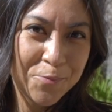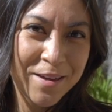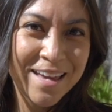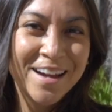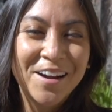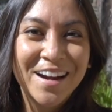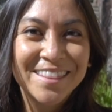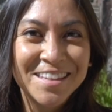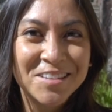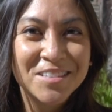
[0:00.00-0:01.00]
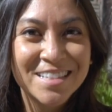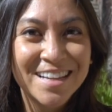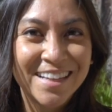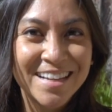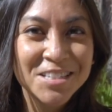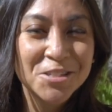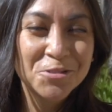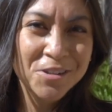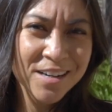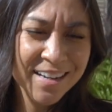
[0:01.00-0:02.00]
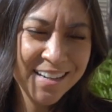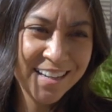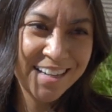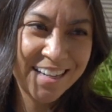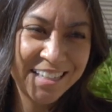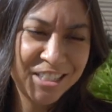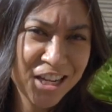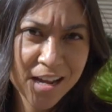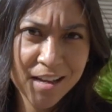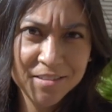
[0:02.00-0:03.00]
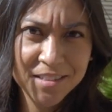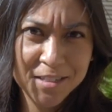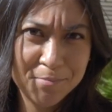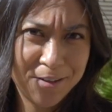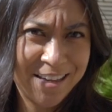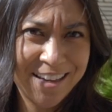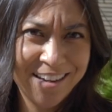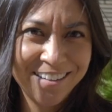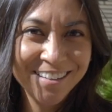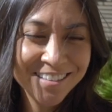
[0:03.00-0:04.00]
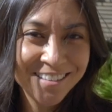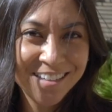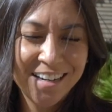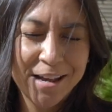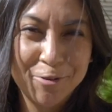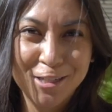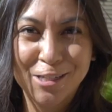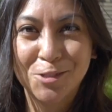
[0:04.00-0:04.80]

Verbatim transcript: We are at the U C L A store, gonna check out some gear. Nate wants a